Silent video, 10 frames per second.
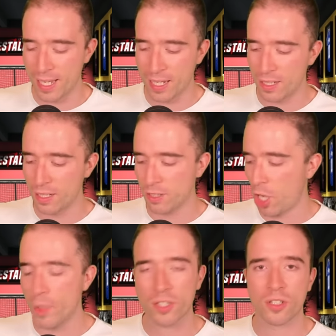England
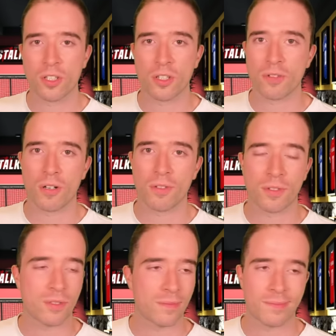going to the
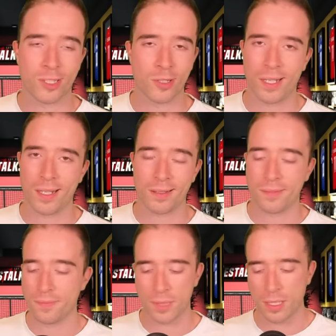Euros, good luck.
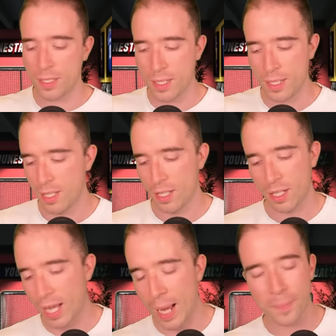
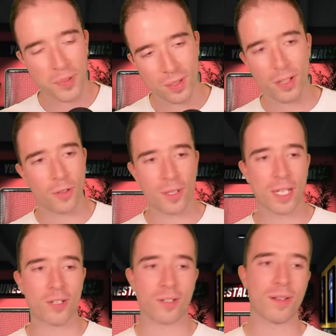Absolutely
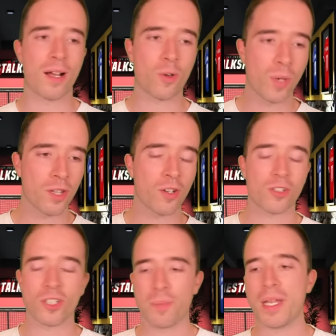good luck. We're not
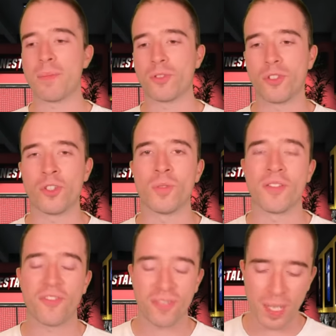going to be able to do a
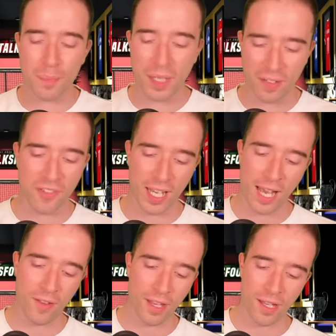flipping thing
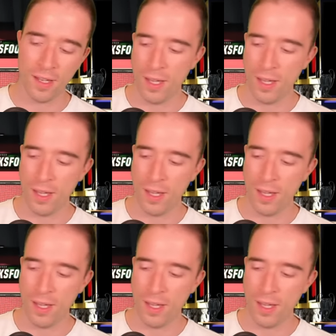out there.